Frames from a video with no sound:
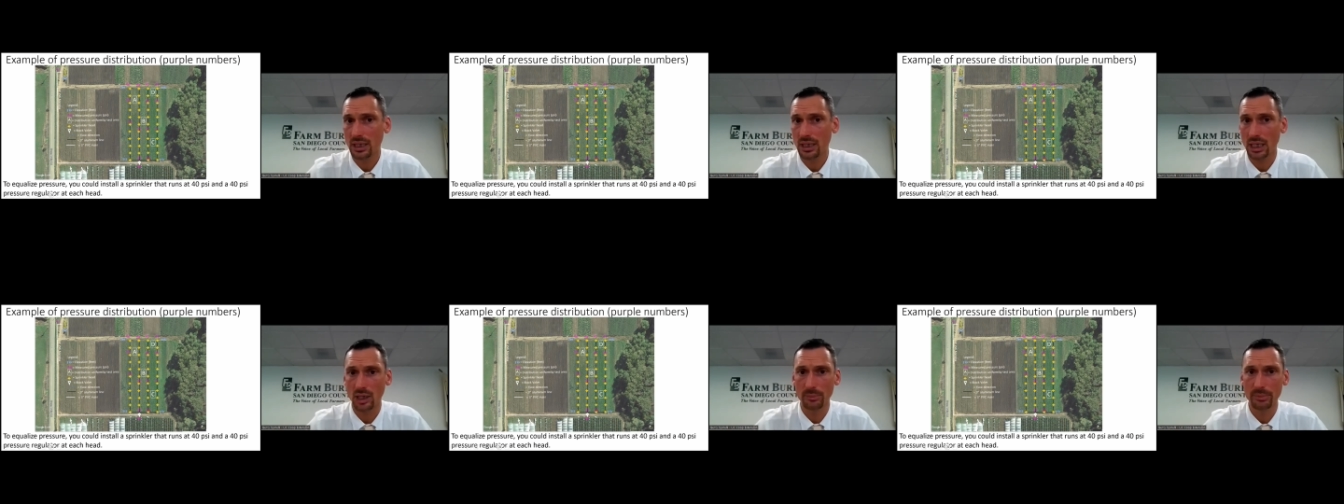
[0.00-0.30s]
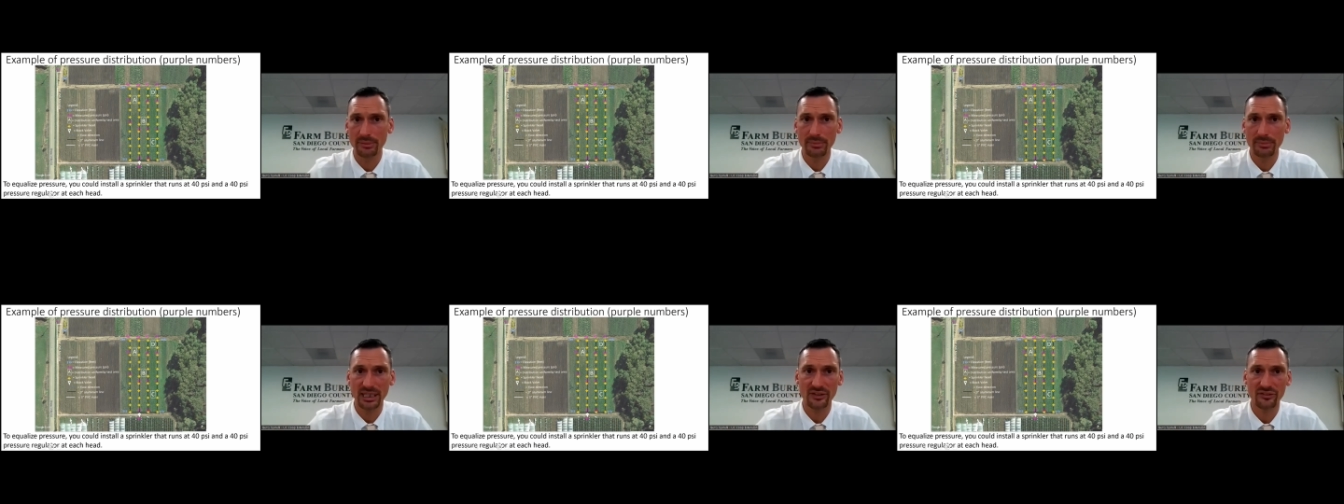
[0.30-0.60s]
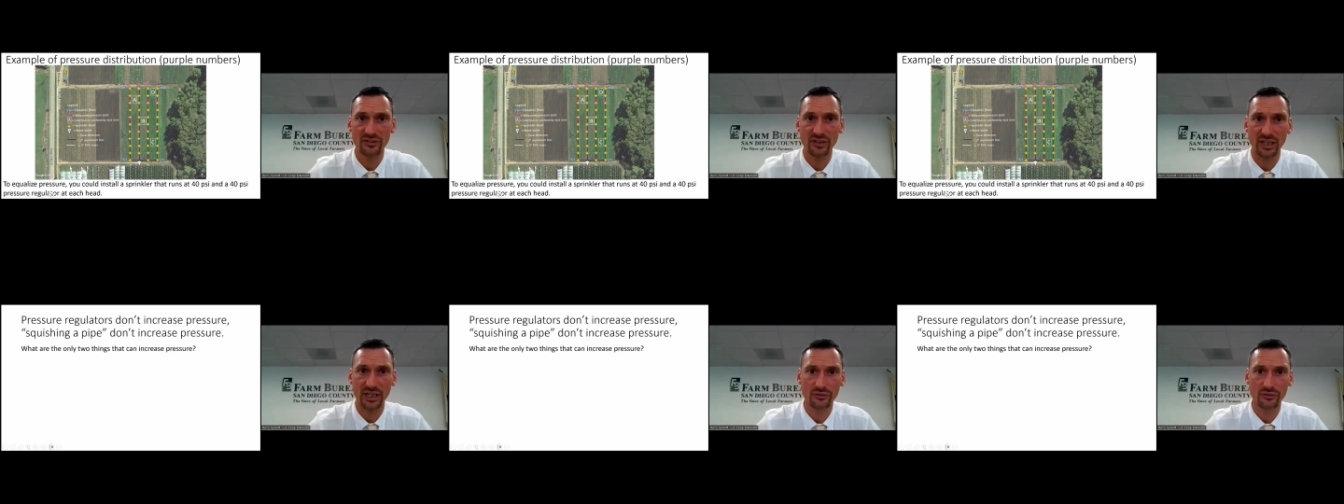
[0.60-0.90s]
I hope it
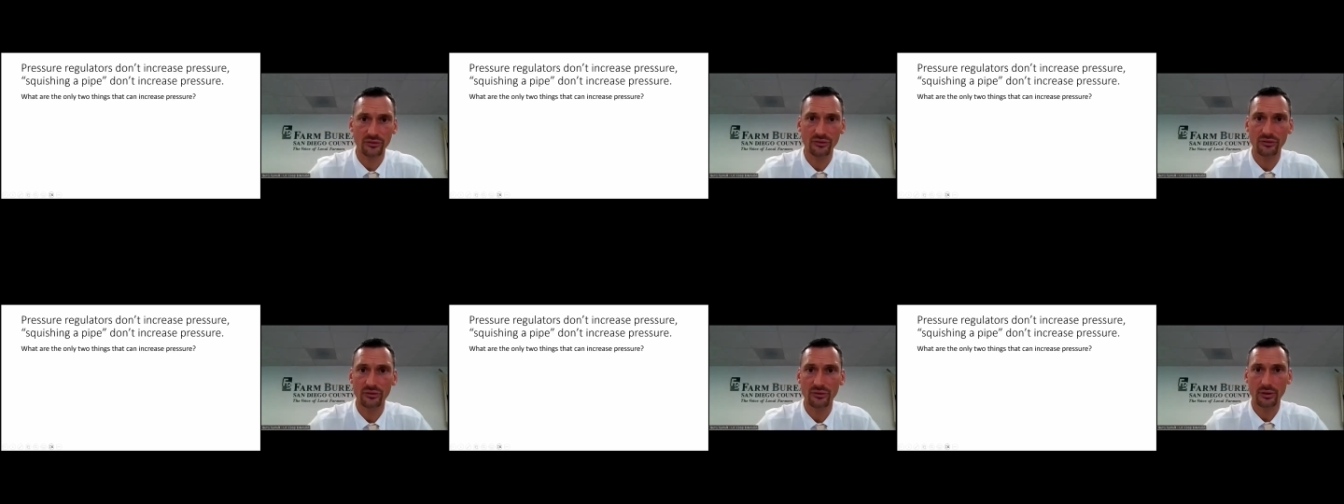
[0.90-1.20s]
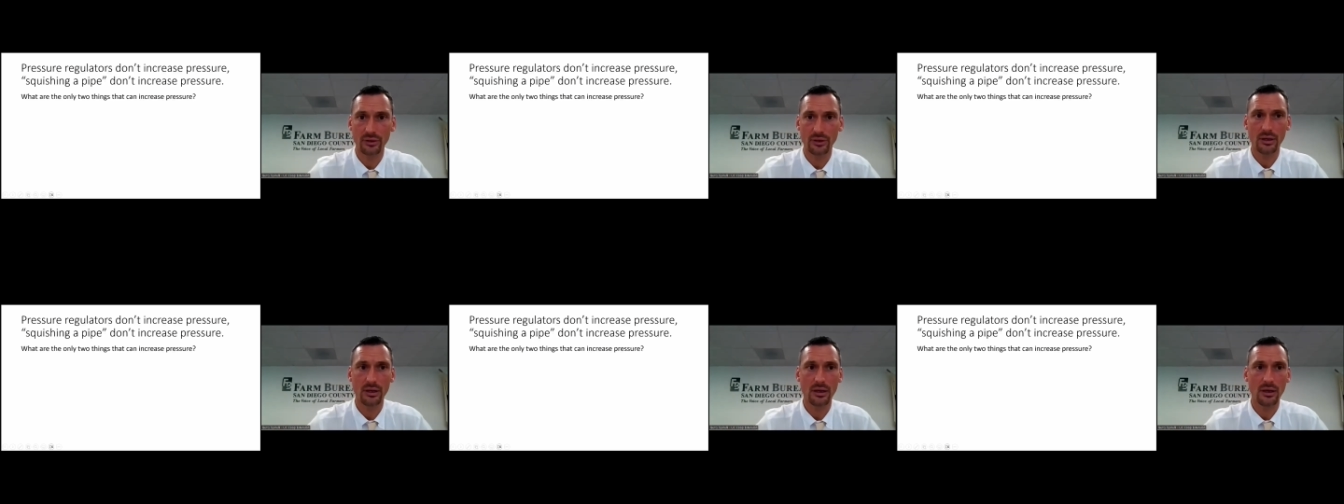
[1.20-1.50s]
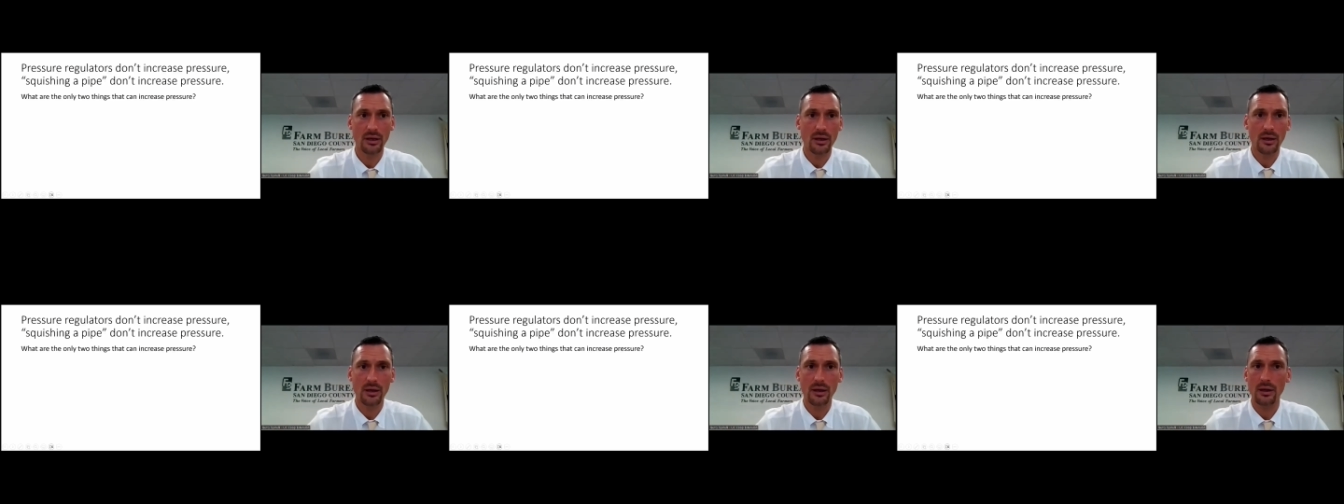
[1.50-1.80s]
makes sense.
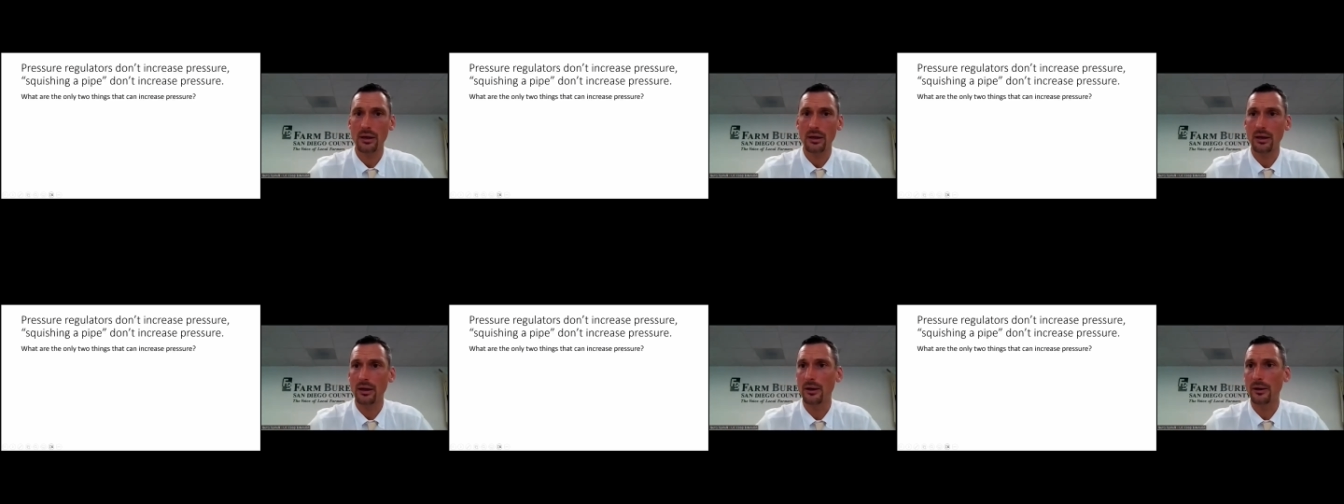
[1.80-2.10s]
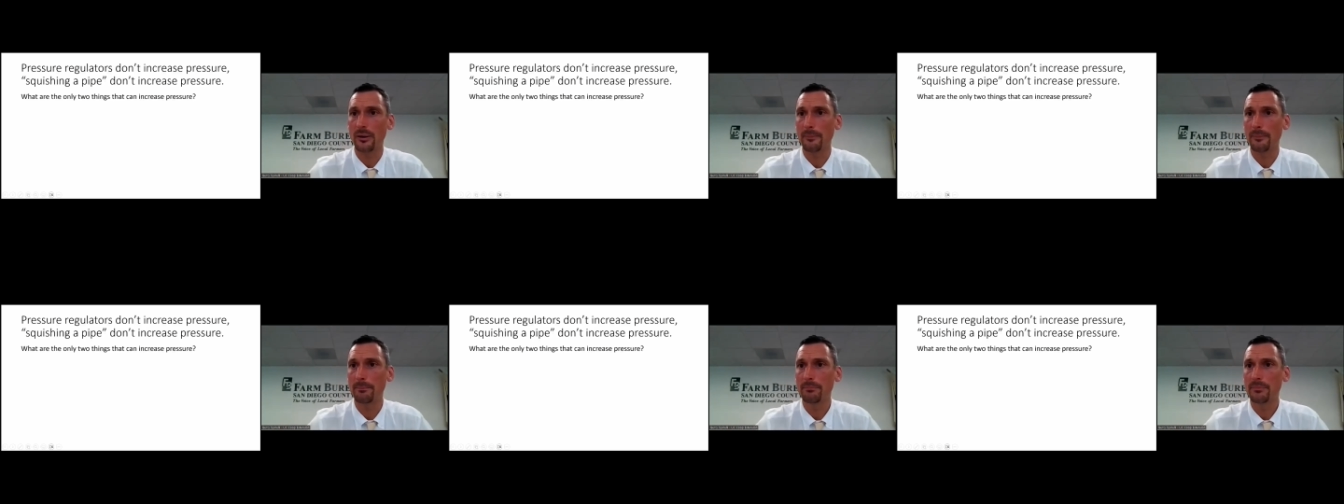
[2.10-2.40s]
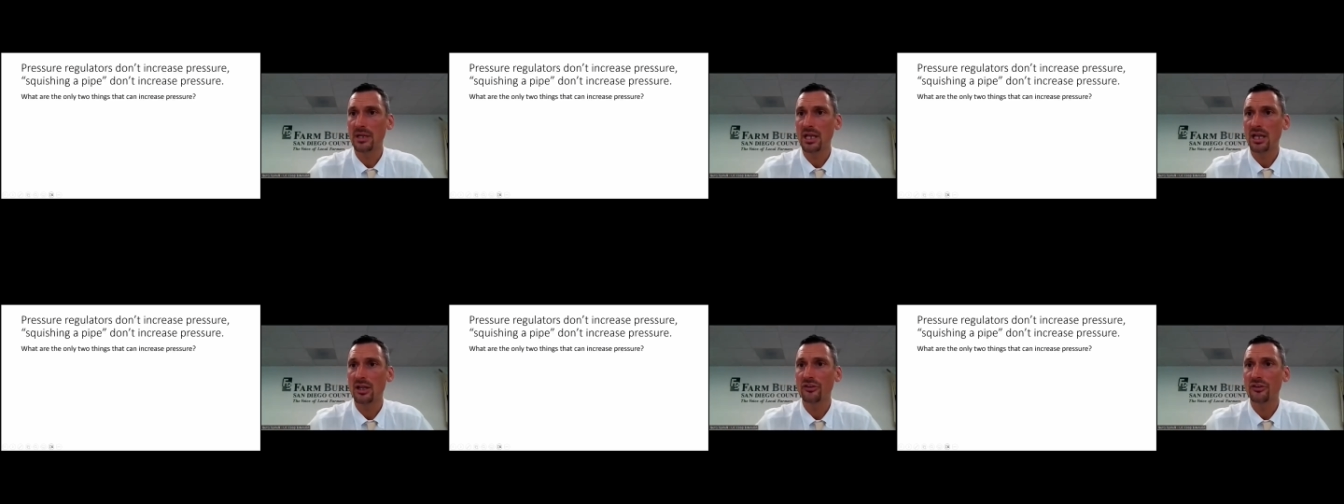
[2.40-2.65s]
Um,